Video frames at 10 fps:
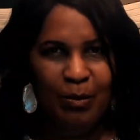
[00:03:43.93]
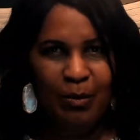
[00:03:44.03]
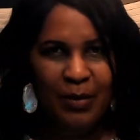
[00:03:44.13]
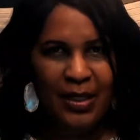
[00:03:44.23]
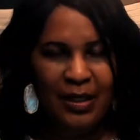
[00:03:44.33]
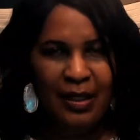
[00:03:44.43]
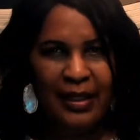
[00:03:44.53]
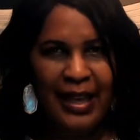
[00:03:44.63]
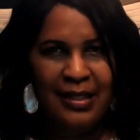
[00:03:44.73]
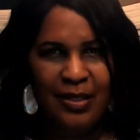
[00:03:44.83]
in the
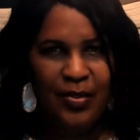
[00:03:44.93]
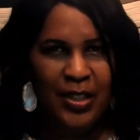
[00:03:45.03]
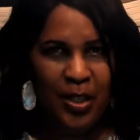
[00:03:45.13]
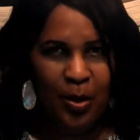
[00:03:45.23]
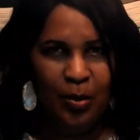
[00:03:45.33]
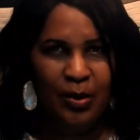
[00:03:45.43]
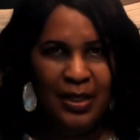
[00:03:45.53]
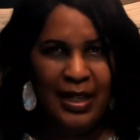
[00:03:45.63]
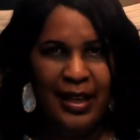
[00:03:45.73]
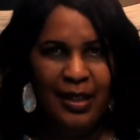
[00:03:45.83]
last video
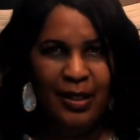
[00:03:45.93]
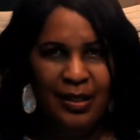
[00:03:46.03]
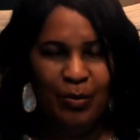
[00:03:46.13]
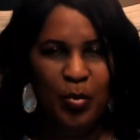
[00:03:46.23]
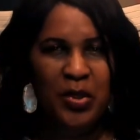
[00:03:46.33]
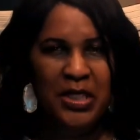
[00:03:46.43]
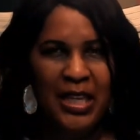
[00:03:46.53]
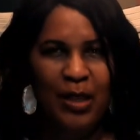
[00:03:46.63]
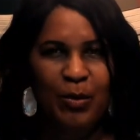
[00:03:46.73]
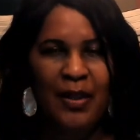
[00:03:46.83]
that I
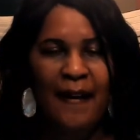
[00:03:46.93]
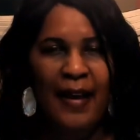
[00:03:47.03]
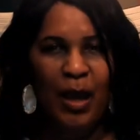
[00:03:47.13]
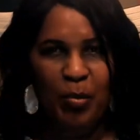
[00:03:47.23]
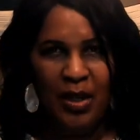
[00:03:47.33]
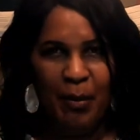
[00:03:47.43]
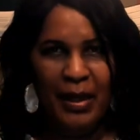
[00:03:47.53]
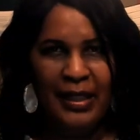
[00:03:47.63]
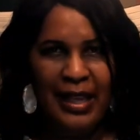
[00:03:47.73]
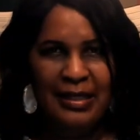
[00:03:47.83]
pre-taped, I put on my
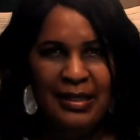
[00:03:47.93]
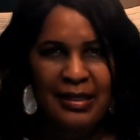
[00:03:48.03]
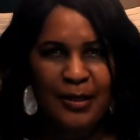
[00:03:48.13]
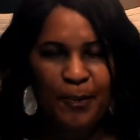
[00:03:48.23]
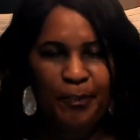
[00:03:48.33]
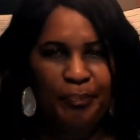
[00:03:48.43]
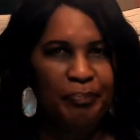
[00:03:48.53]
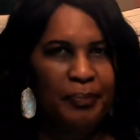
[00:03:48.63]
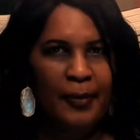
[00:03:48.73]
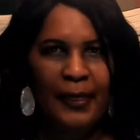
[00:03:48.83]
glasses
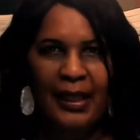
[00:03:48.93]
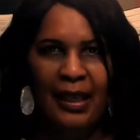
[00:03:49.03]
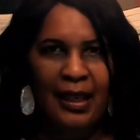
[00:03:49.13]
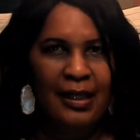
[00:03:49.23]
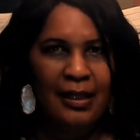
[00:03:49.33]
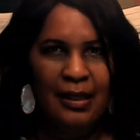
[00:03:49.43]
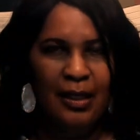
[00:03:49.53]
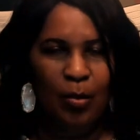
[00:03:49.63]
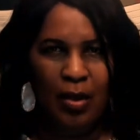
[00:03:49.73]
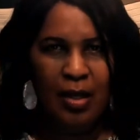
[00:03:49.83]
and they
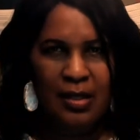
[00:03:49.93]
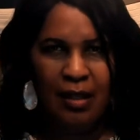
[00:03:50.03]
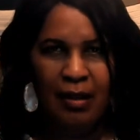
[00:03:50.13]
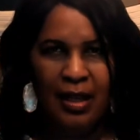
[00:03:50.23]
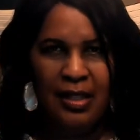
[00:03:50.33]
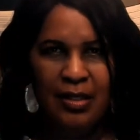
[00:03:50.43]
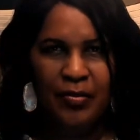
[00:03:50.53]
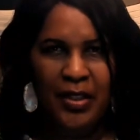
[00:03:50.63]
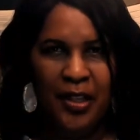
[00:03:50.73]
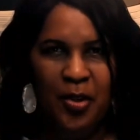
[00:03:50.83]
were causing all kinds of
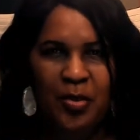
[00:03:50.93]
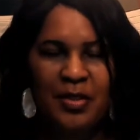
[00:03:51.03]
glares.